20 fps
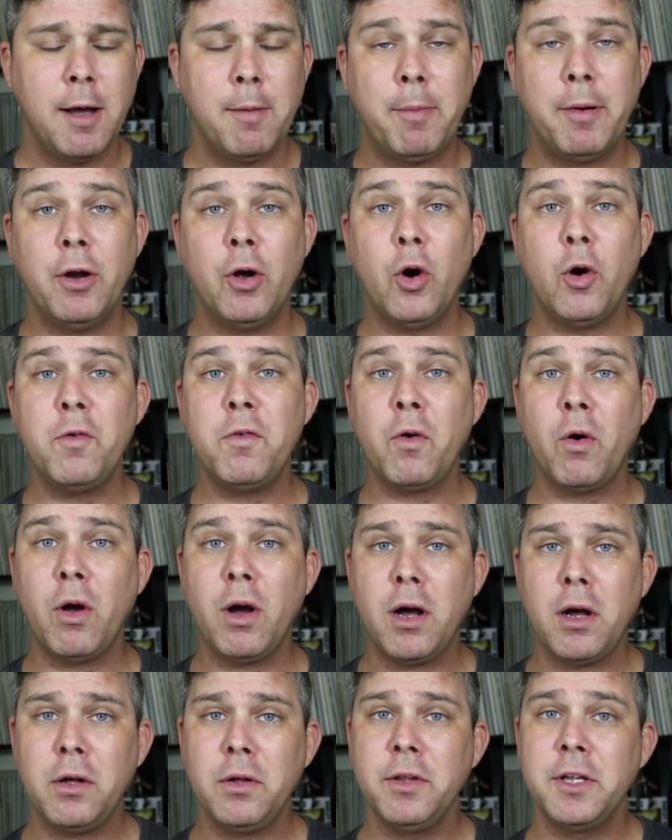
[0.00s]
But
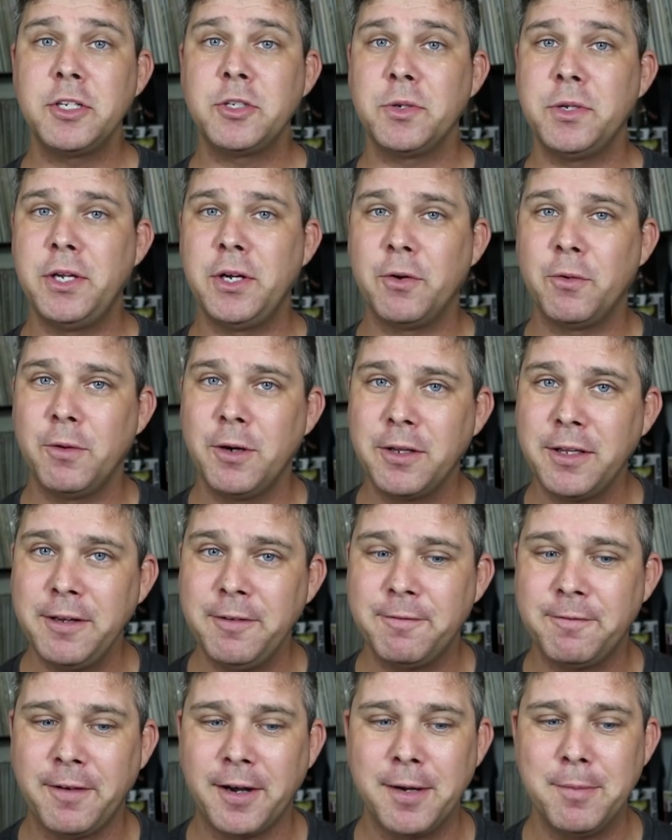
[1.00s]
overall, this was a really
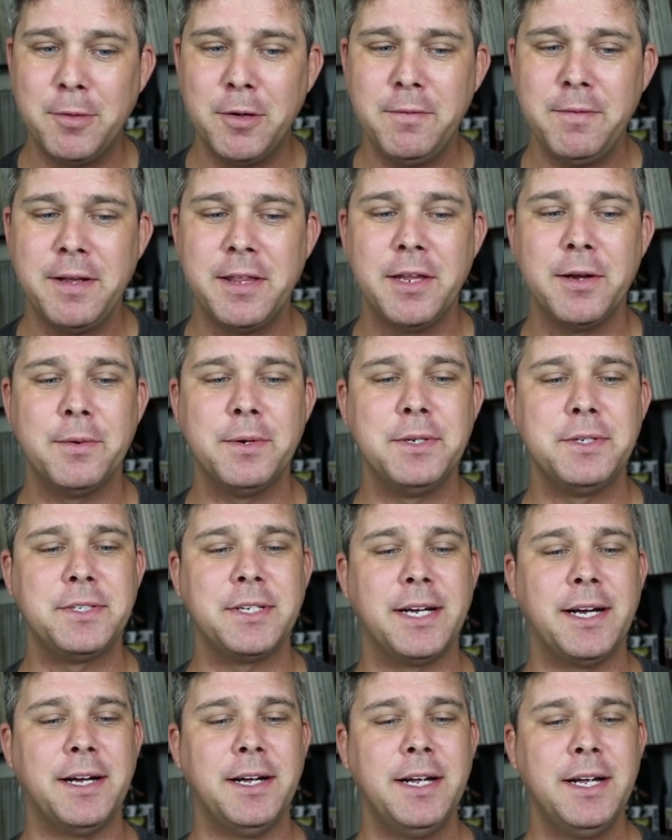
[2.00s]
fun movie. There
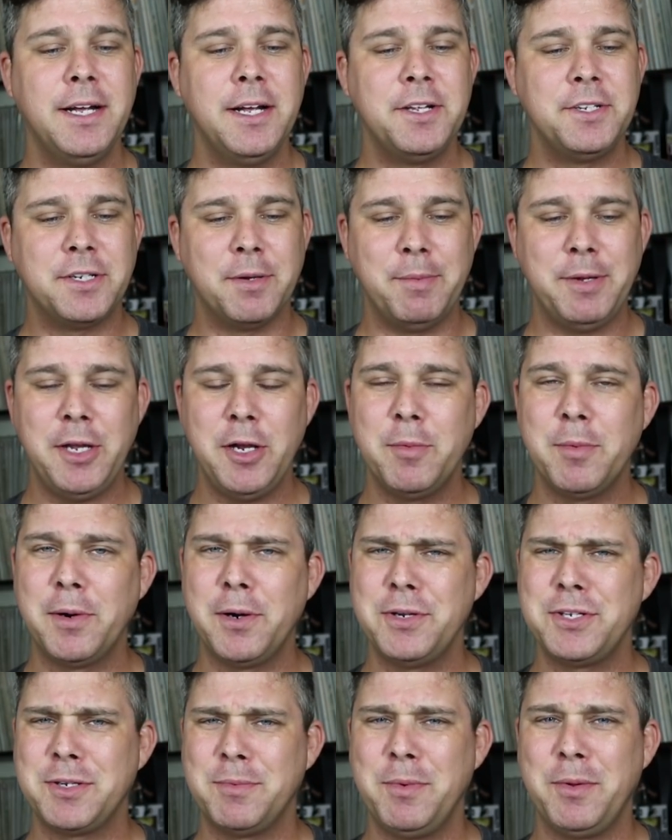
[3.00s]
was uh, some
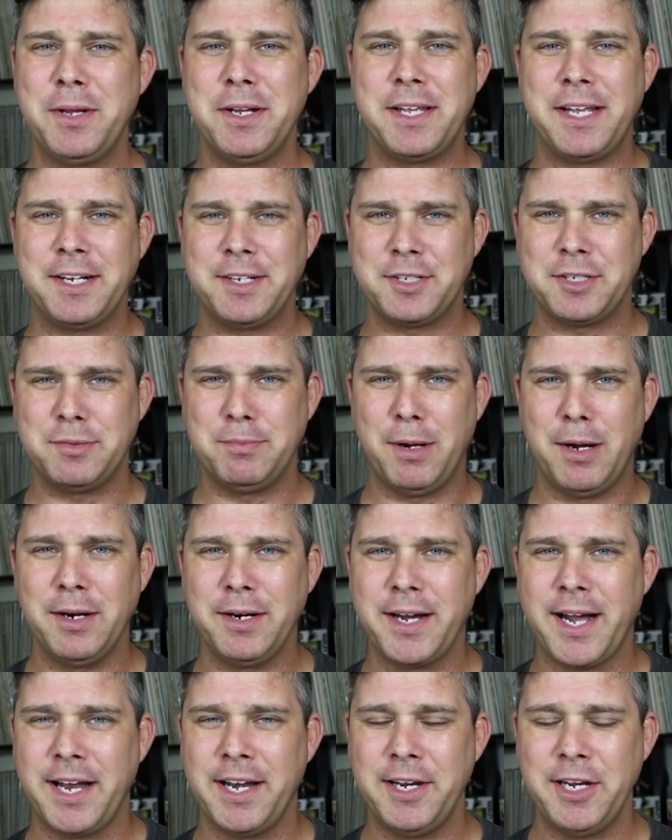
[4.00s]
humor, some really like
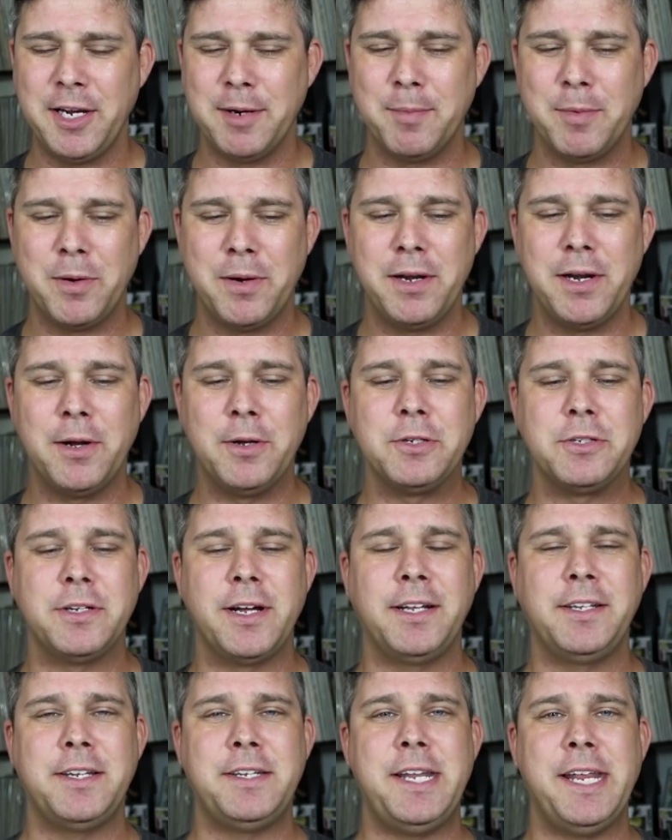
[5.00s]
smug kind of humor. It knows
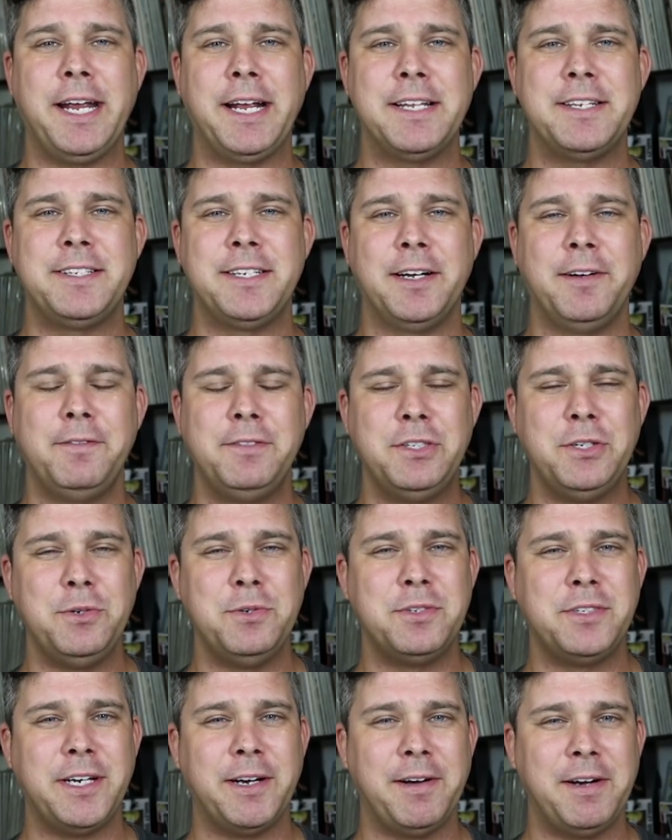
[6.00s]
not to take itself
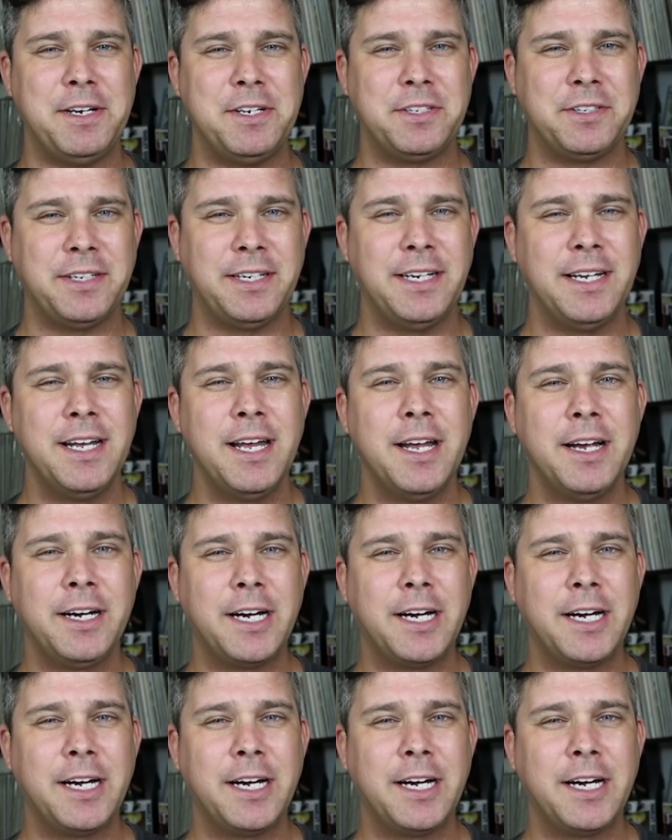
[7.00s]
too seriously.